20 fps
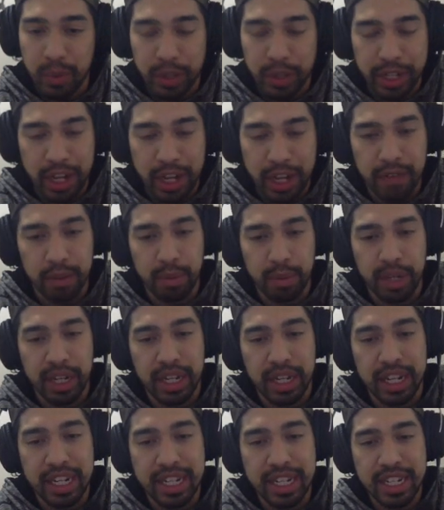work out for me.
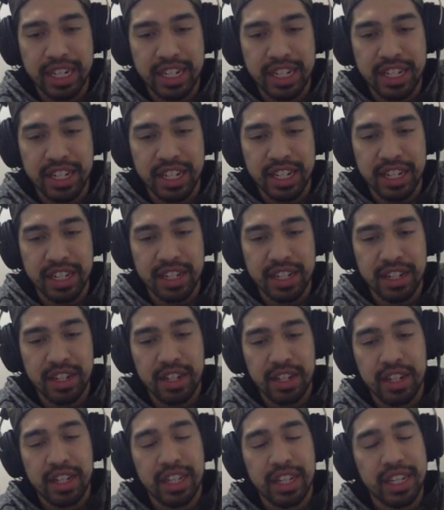He DCs,
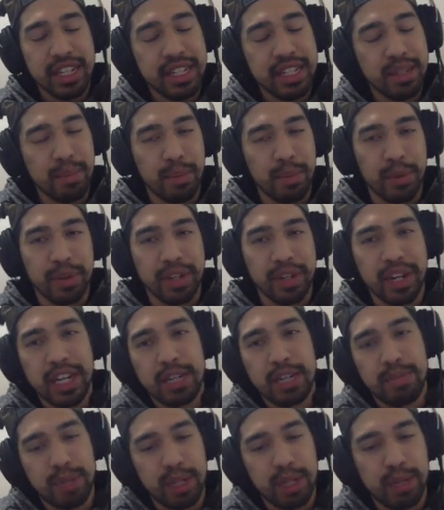gets the
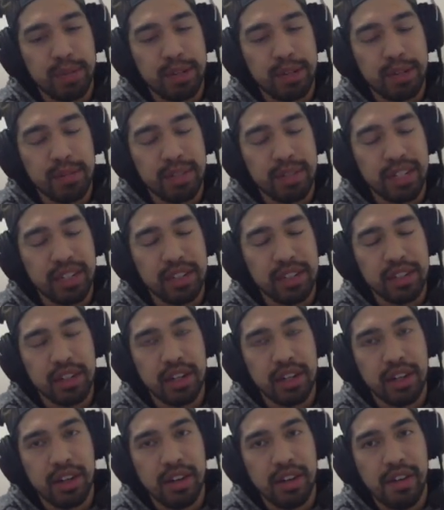Moongeist Beam, and I'm like,
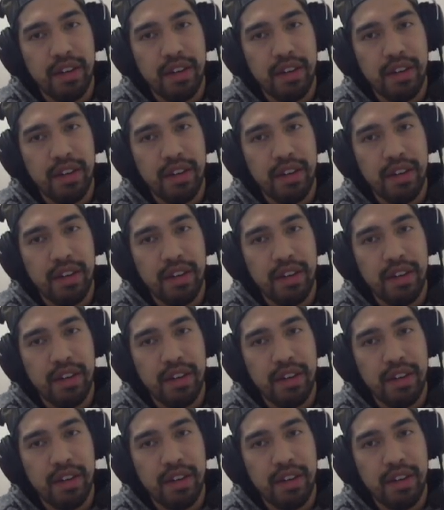ah,